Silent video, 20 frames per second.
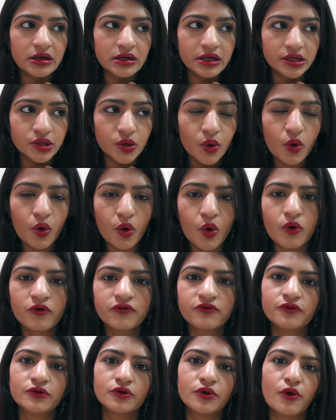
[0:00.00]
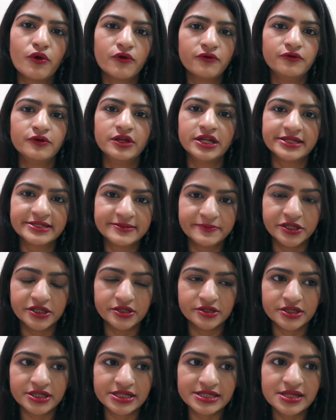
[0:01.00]
an awful
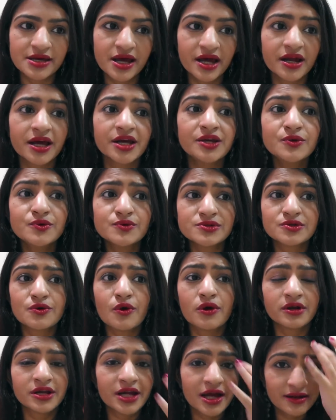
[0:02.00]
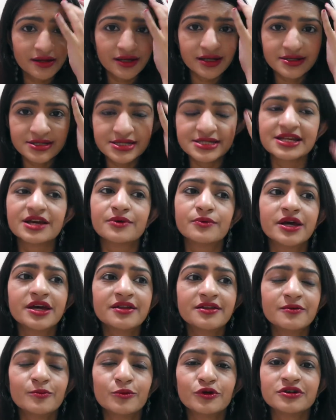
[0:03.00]
experience, and I use contact lenses. I wear
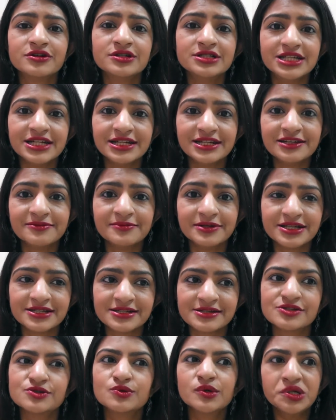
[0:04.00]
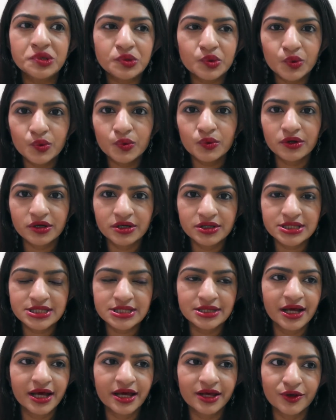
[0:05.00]
them on a daily basis, so I know what
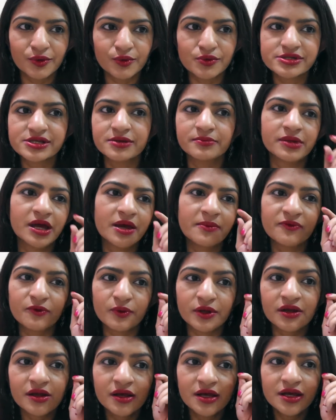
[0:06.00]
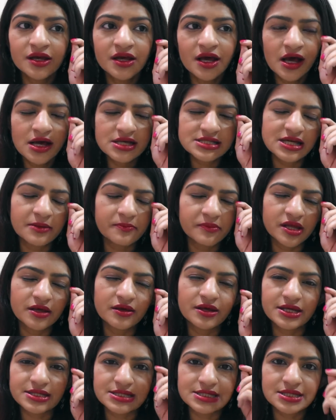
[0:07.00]
it's like. Sometimes when
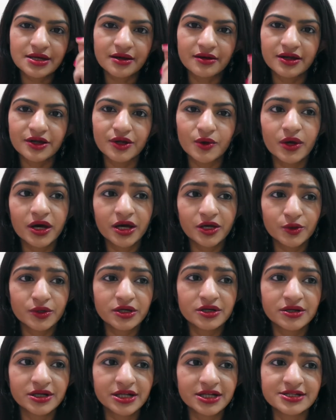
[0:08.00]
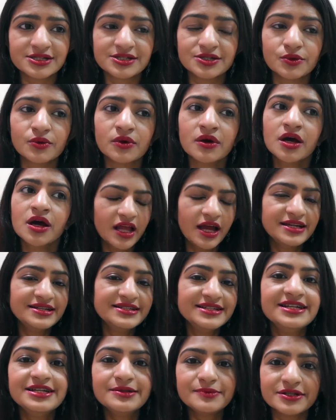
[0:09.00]
something gets stuck in your eye or irritates you, I
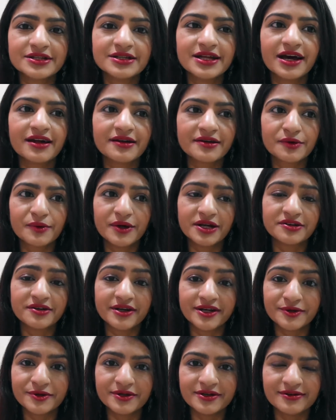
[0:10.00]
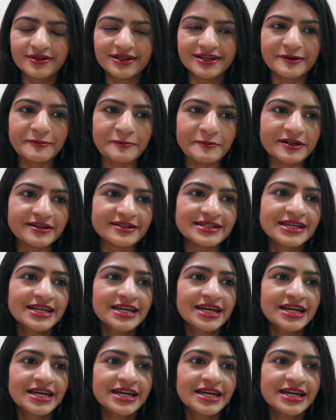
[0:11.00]
deal with that quite regularly, but